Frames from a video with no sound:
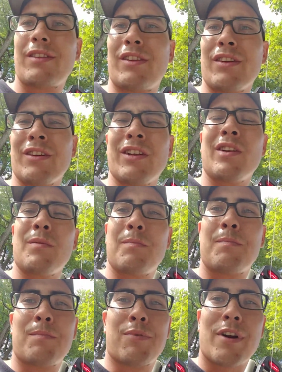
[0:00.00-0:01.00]
They're a little
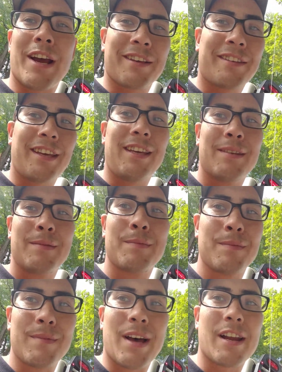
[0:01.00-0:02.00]
pricey,
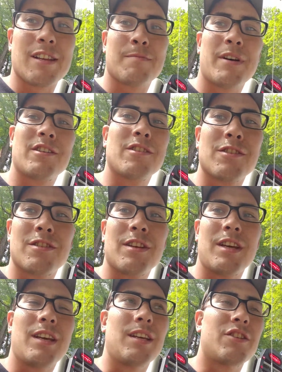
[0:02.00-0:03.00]
not as much as
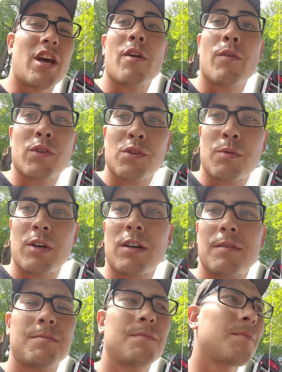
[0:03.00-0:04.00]
the Generals
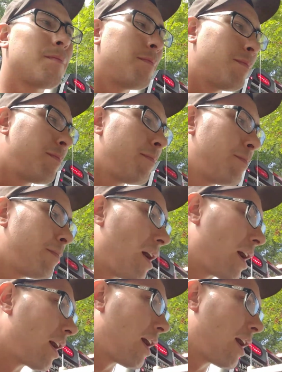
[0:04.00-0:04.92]
were, but